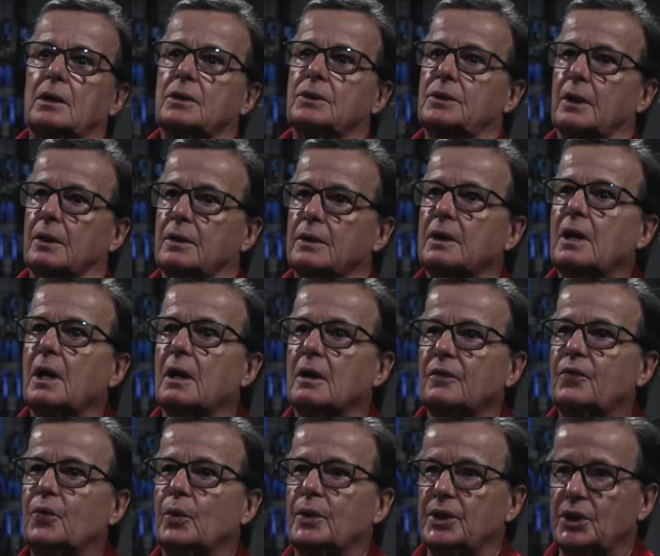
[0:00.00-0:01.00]
Southern
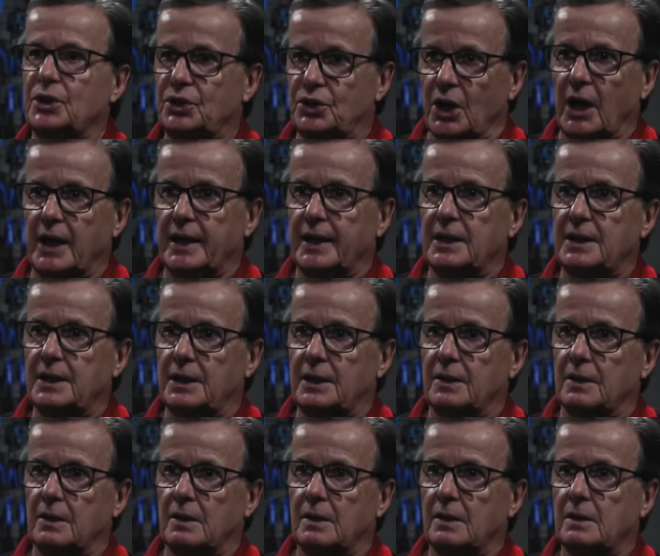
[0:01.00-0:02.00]
California Giant
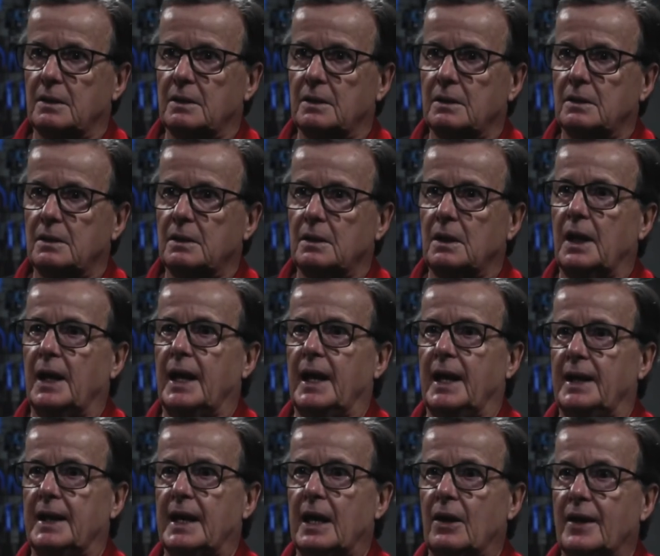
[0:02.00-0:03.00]
here.
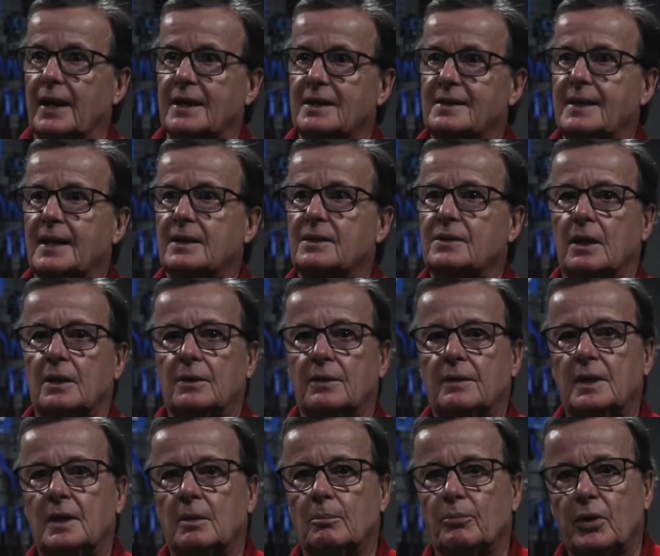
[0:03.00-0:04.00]
And now that sets under
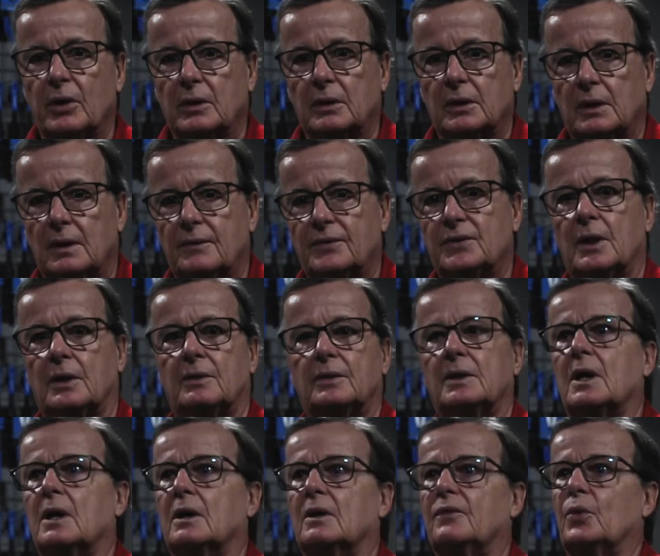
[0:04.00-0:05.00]
the umbrella of Southern
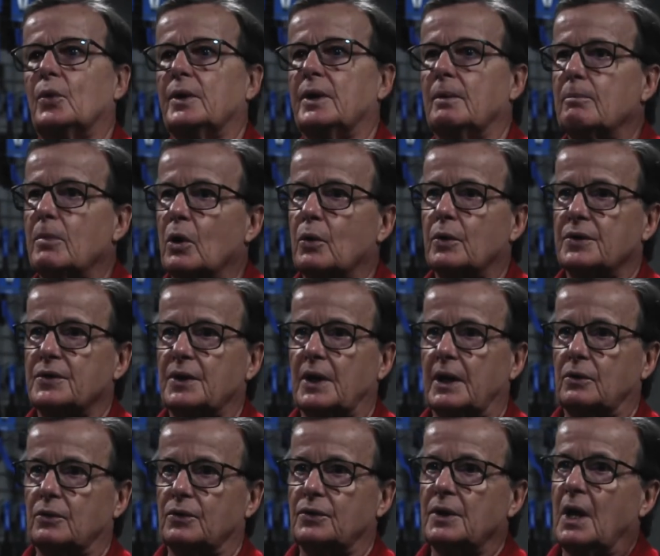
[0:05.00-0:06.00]
California
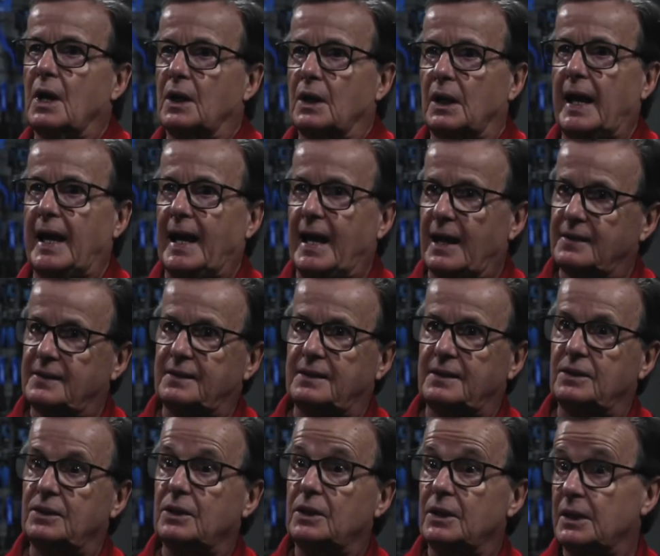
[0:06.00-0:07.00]
Motorcycles,
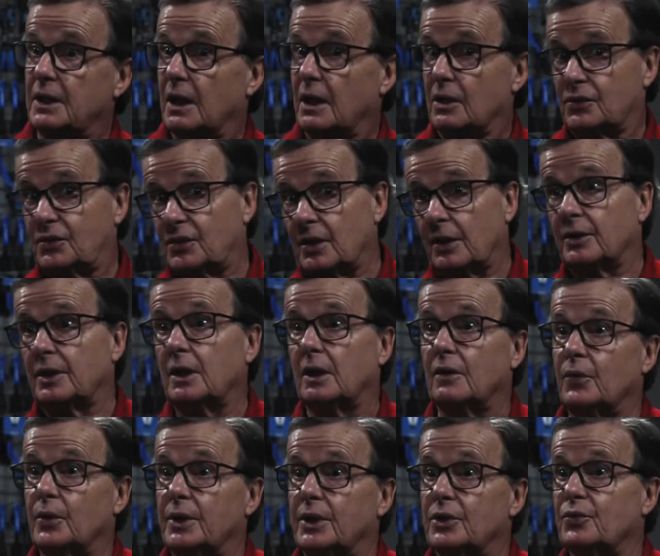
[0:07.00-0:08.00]
as does Southern
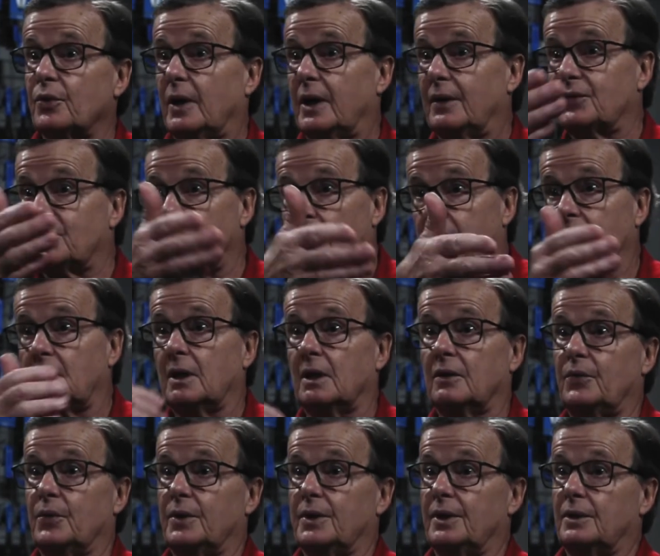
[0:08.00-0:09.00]
California Triumph, Southern
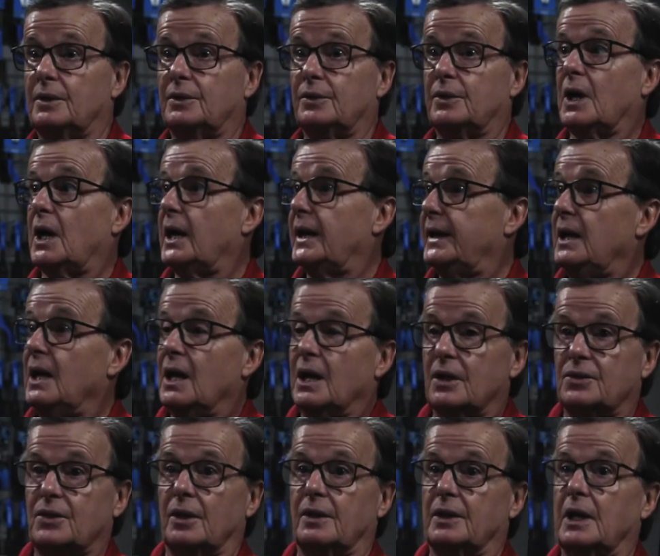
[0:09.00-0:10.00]
California Ducati,
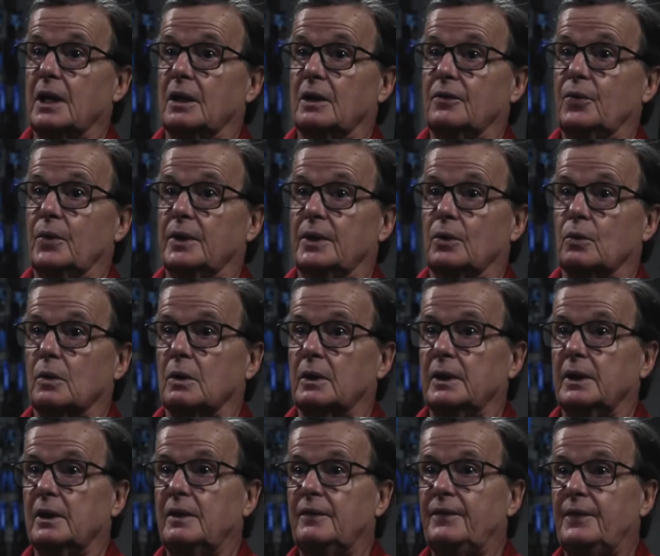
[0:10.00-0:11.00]
Southern California
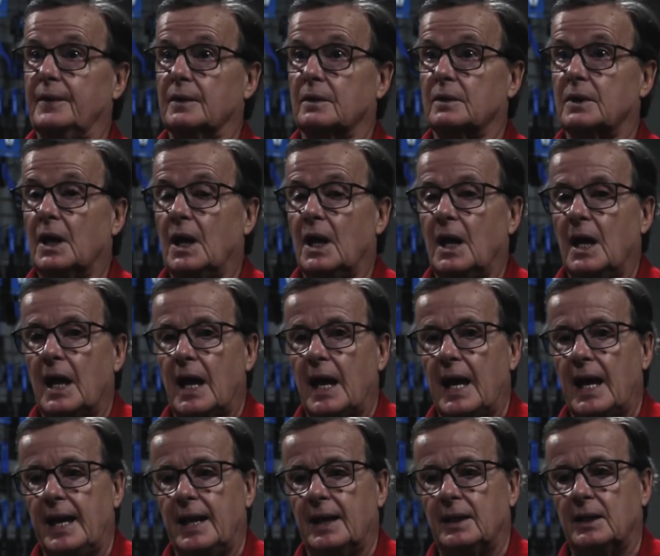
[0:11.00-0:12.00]
Royal Enfield.
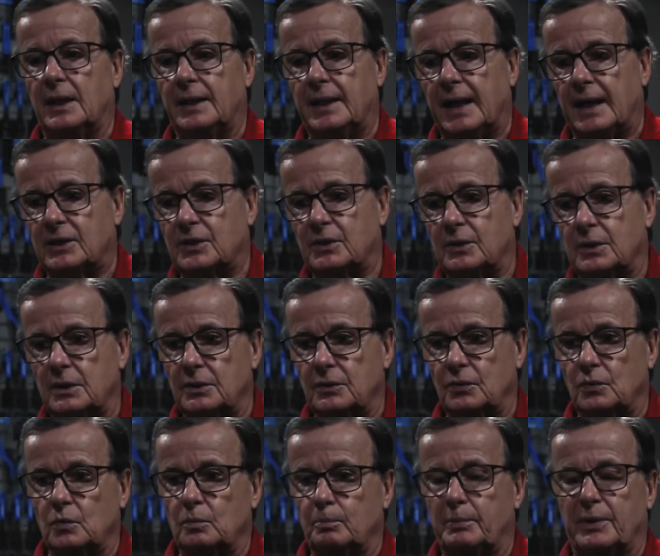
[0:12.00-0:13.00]
And that's
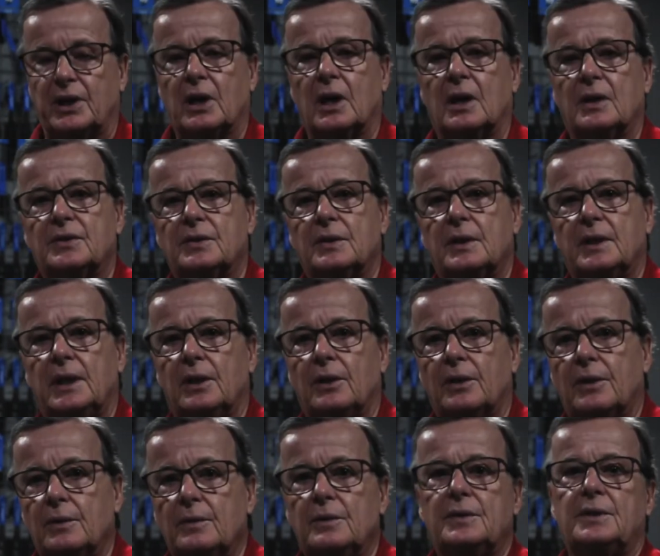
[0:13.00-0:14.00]
because the
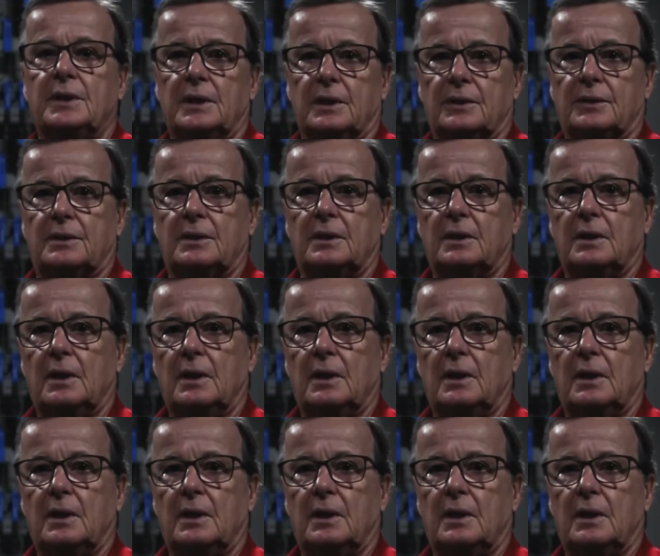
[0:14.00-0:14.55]
enthusiast